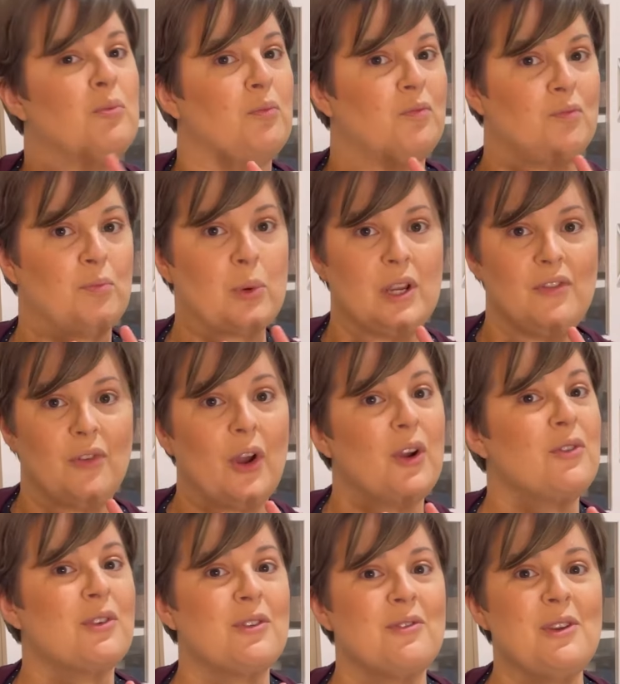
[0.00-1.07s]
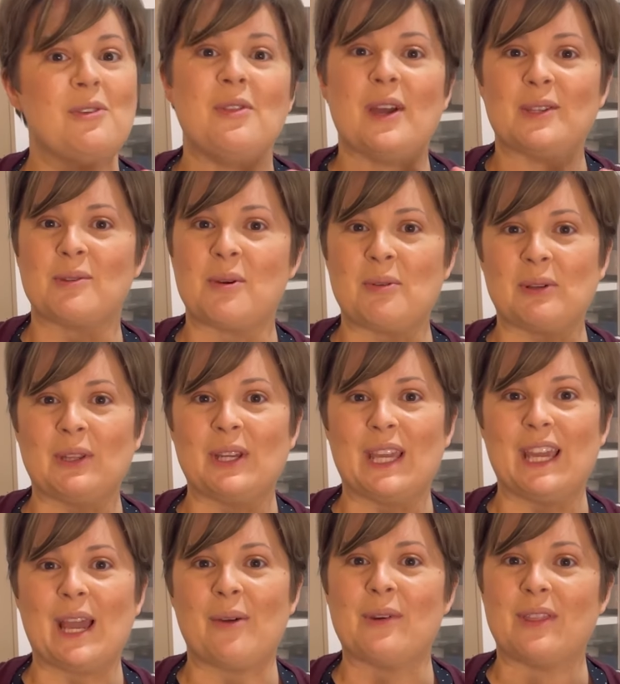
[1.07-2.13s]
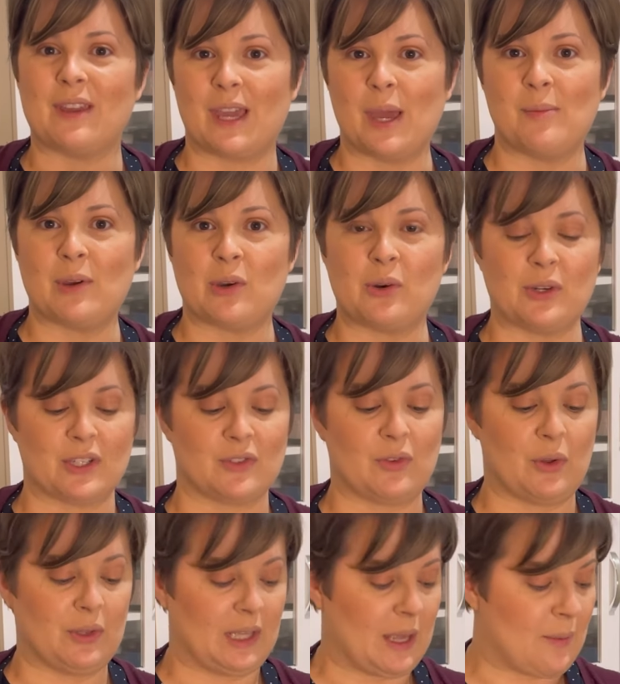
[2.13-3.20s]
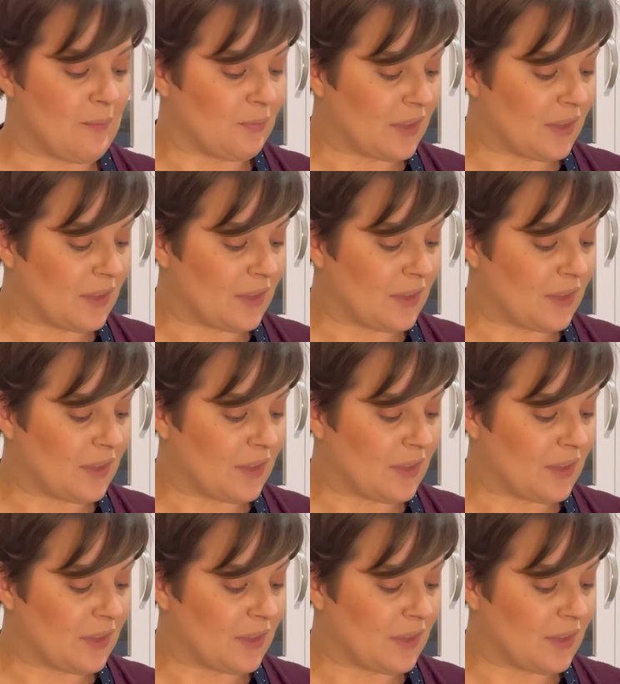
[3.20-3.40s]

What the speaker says: brief overview, that's what we're looking at with the chemical exfoliant.